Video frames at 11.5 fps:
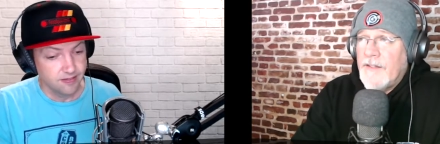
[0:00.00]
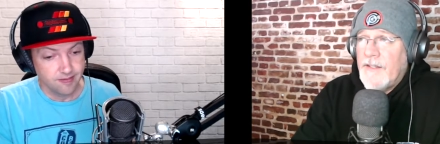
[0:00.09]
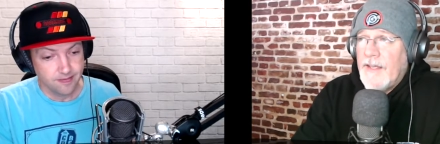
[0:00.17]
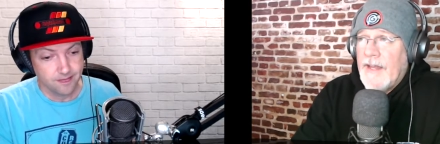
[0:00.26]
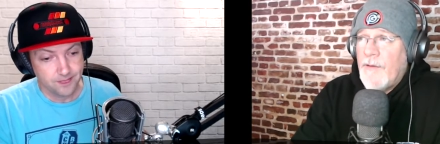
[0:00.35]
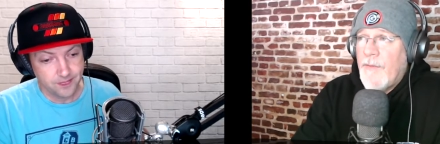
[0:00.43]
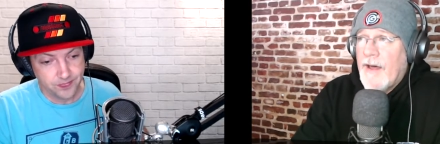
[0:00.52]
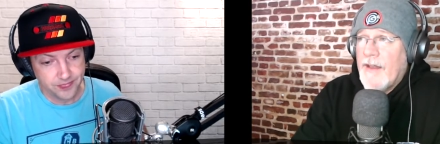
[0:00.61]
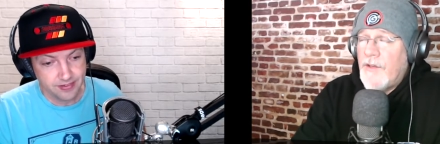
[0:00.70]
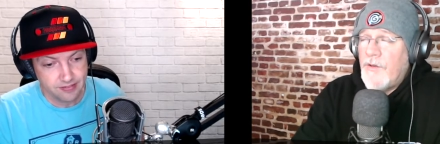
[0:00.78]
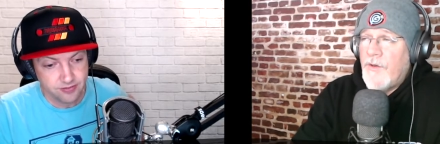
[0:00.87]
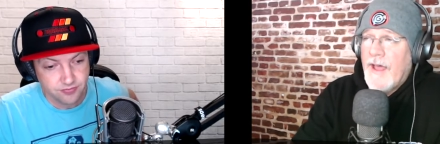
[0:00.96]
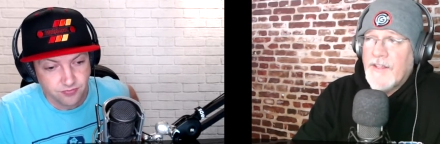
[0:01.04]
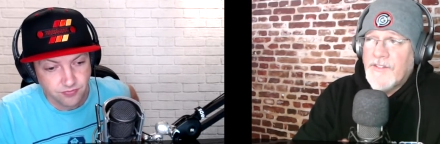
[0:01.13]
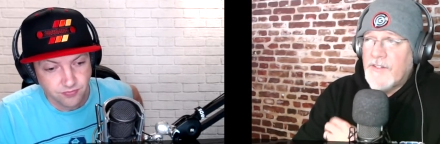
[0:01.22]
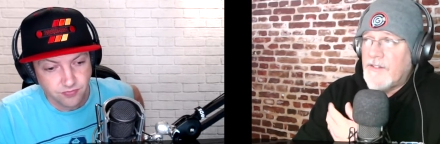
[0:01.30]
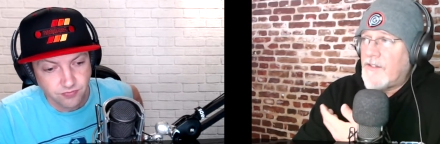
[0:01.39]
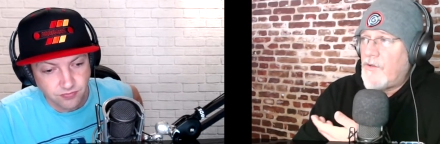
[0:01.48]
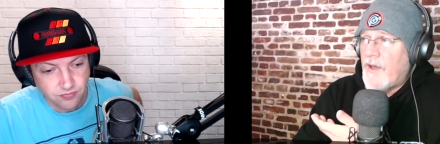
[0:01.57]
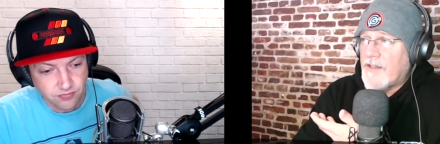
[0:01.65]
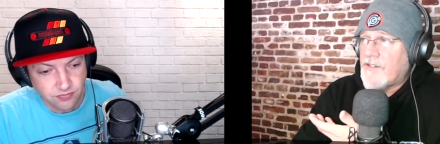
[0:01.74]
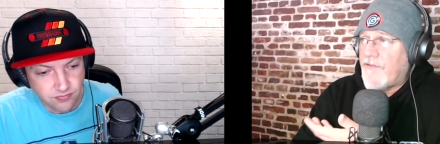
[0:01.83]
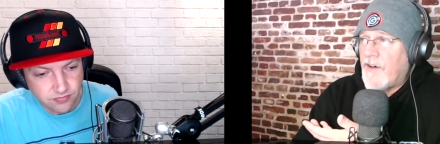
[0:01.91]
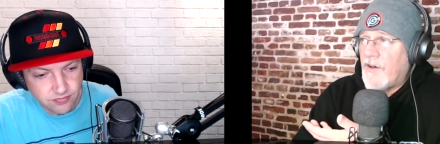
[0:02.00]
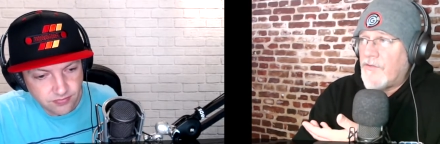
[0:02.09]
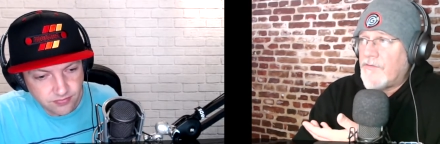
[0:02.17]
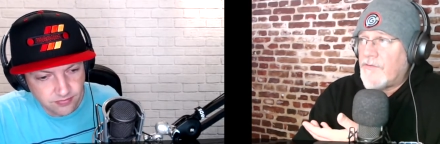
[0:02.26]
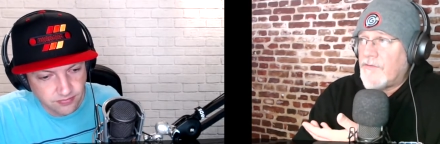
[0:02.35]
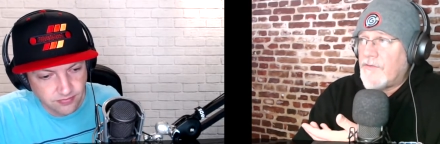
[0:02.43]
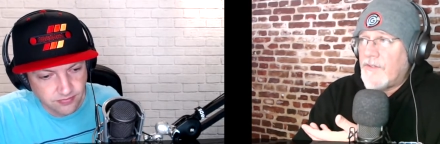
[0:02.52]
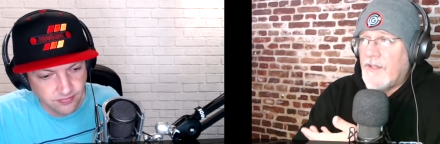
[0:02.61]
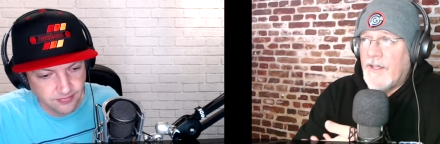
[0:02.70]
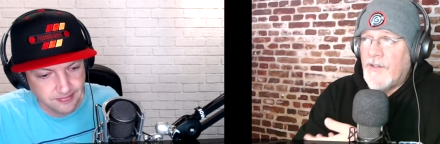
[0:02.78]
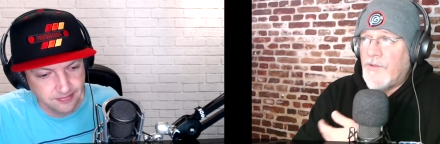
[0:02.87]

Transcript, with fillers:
Speaker 1: anybody who hasn't, who has a phone and who